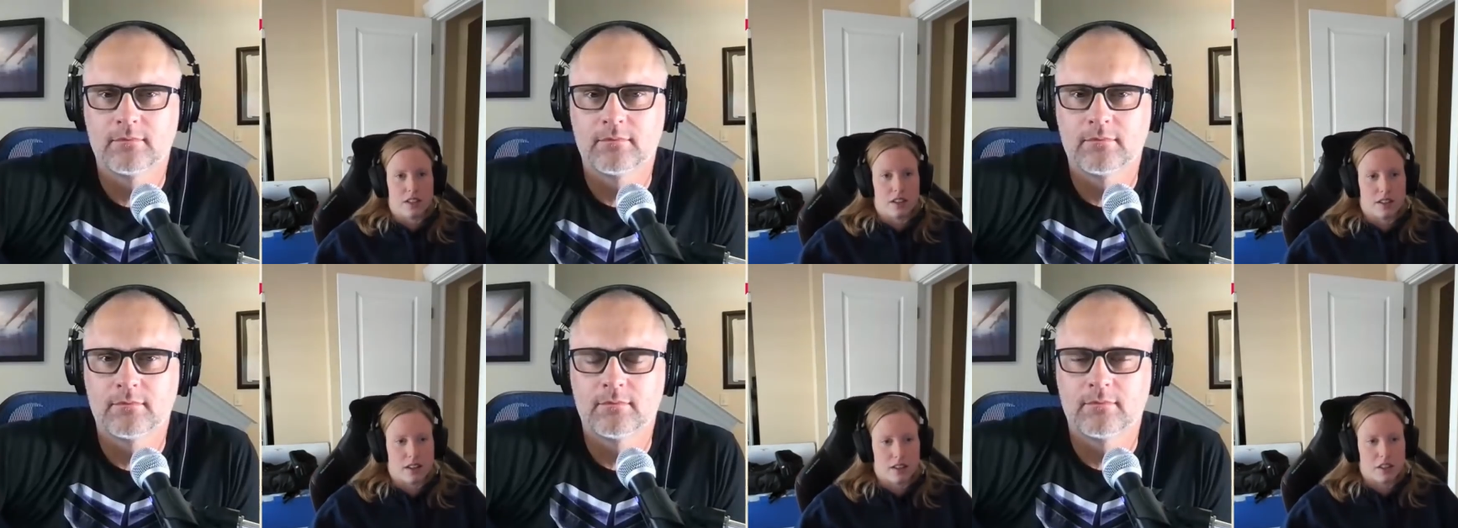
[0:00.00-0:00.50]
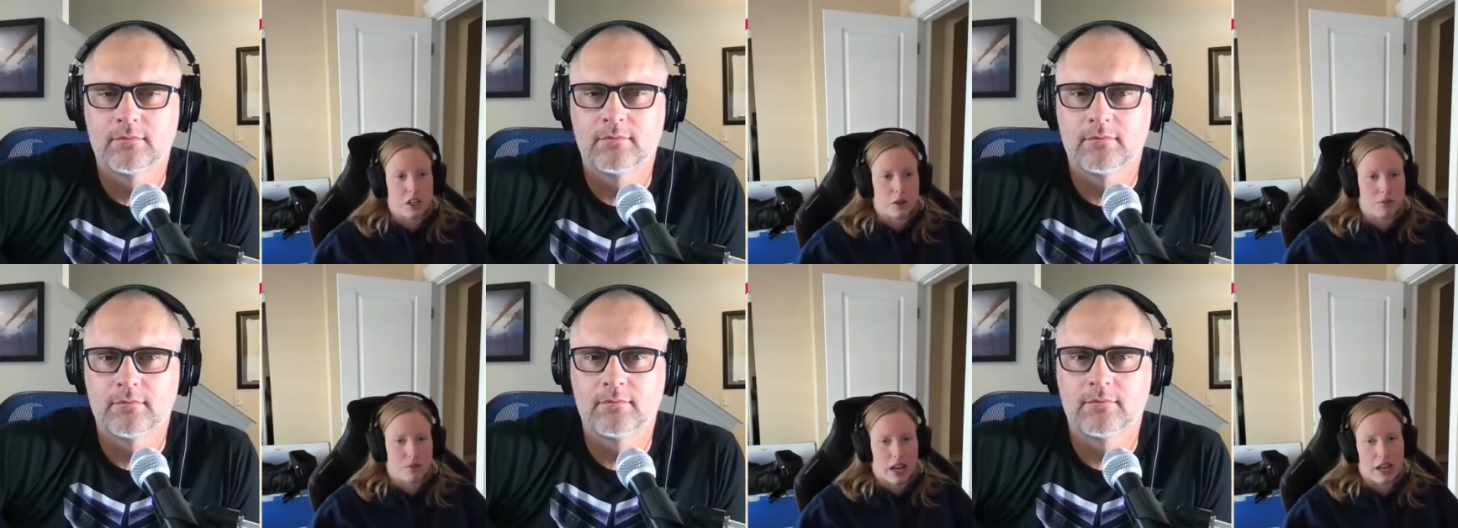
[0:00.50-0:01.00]
Speaker 1: and you
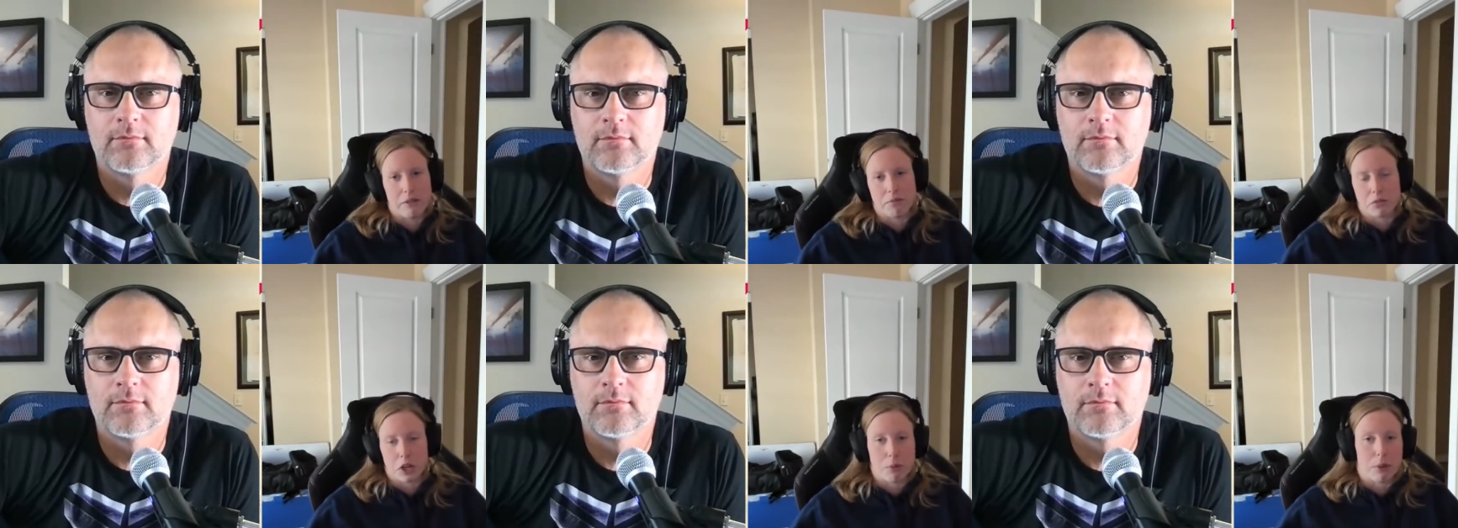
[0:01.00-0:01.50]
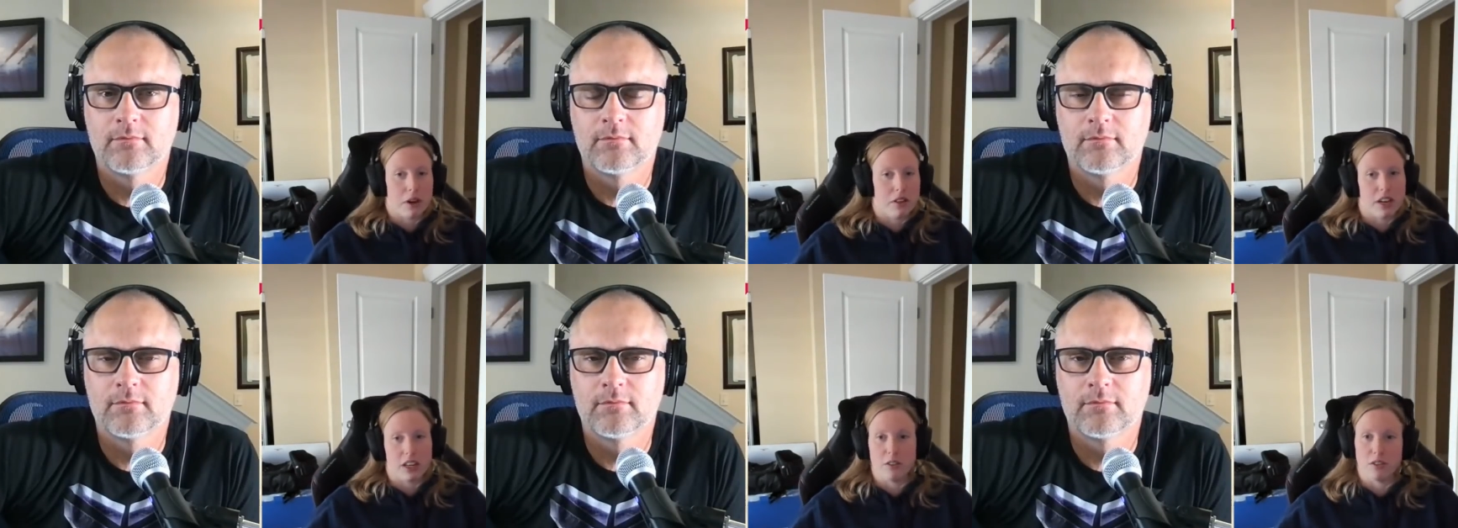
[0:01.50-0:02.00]
know, I train better
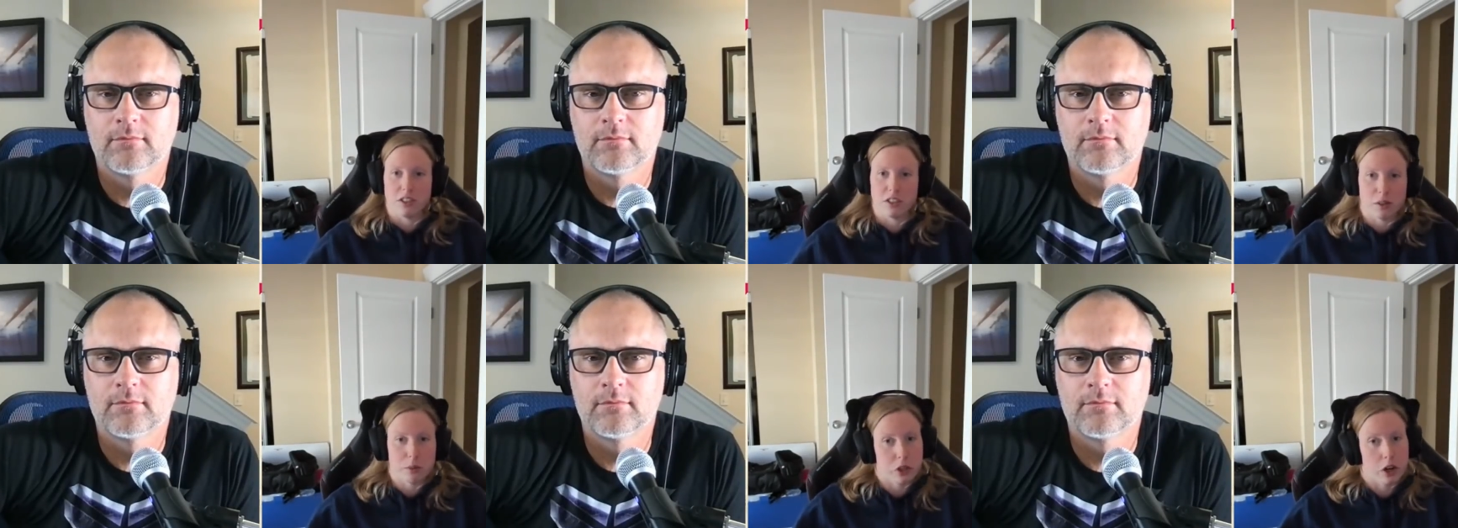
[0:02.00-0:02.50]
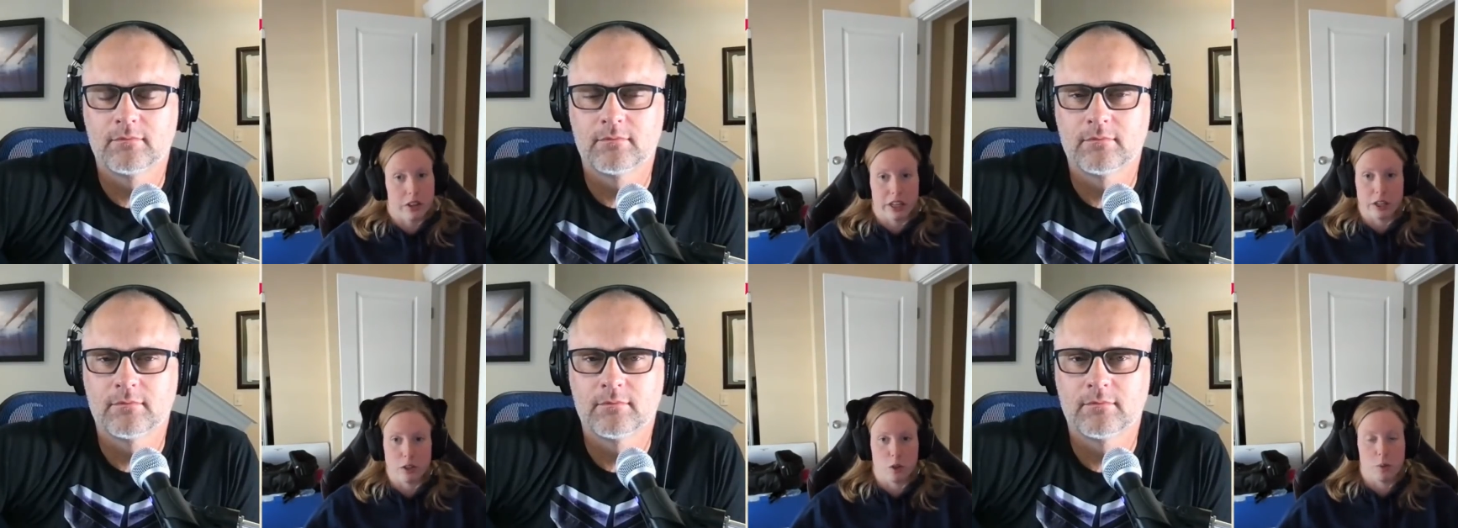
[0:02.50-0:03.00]
than I used to. I'm stronger than
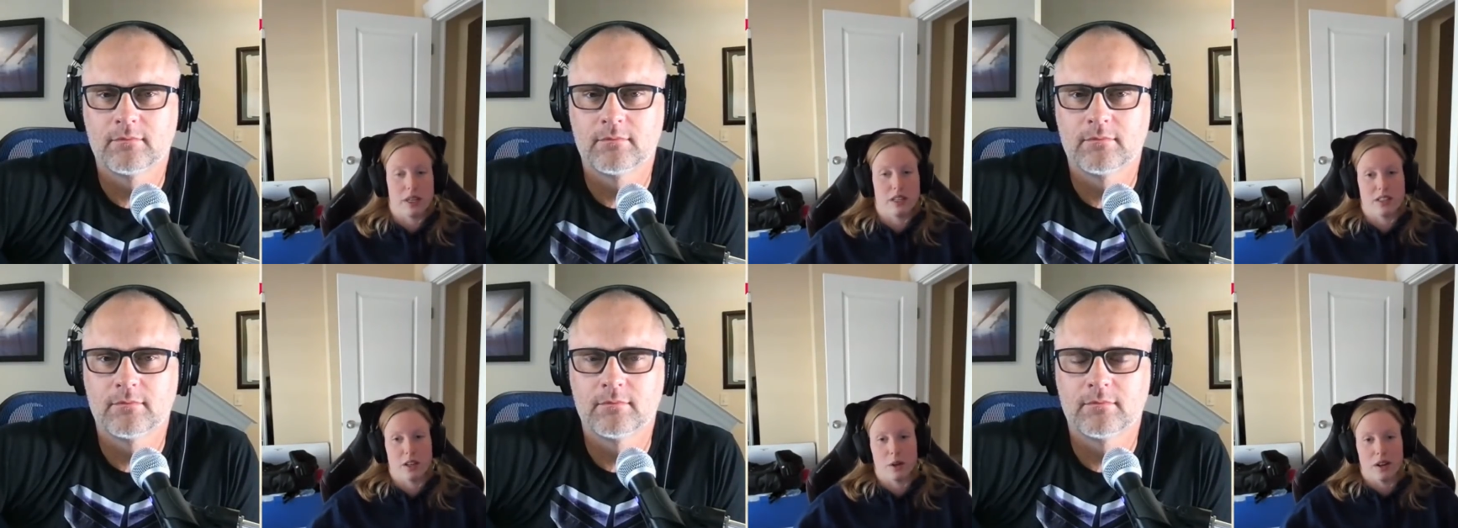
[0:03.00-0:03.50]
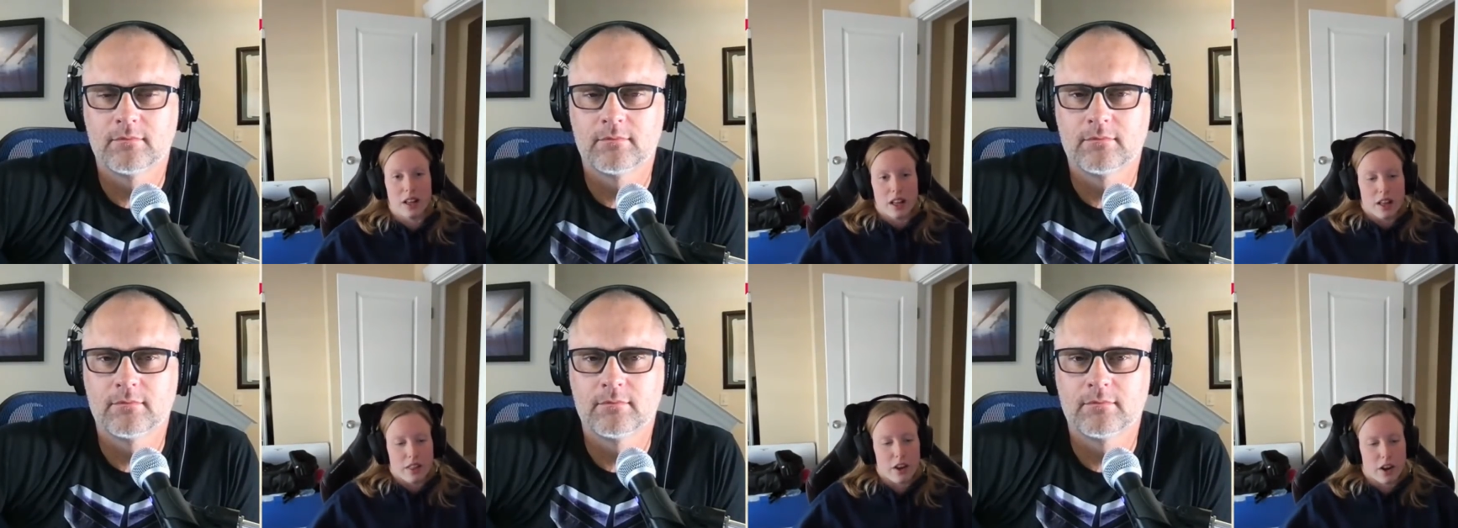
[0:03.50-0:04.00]
I used to be. So
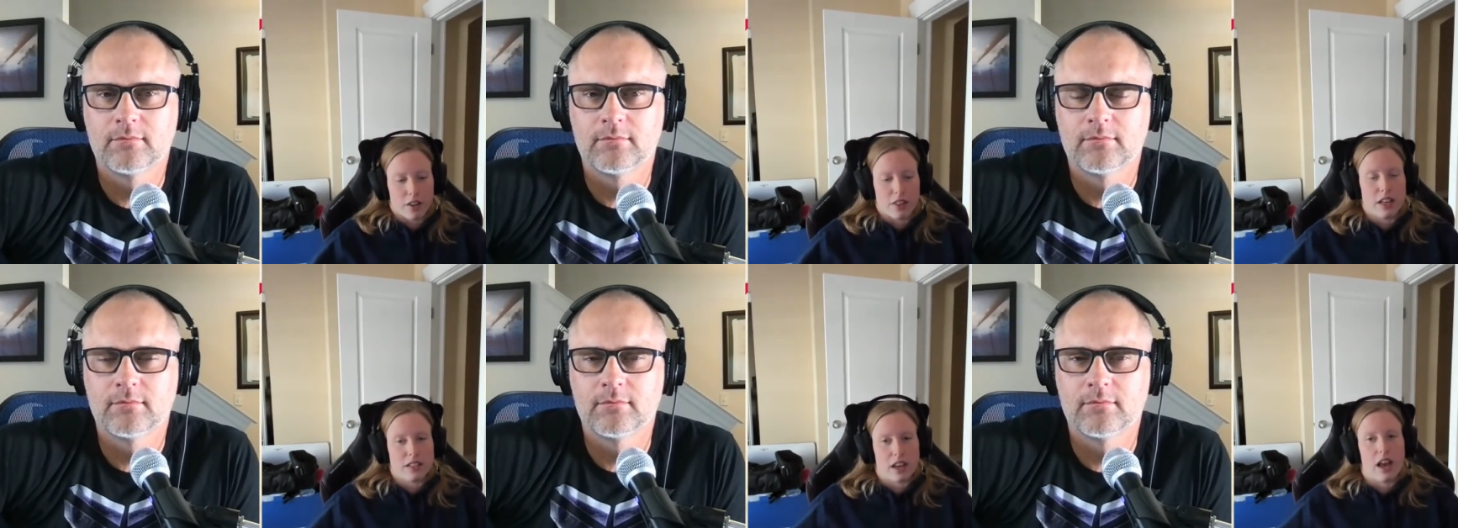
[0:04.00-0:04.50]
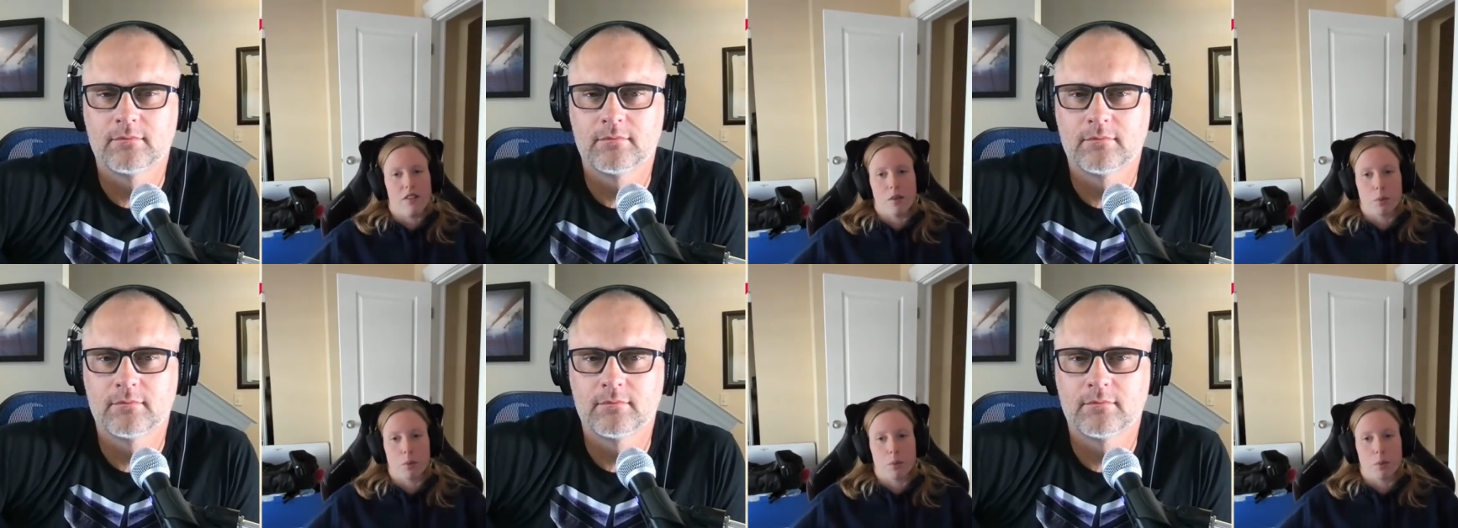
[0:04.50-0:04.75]
there are things I have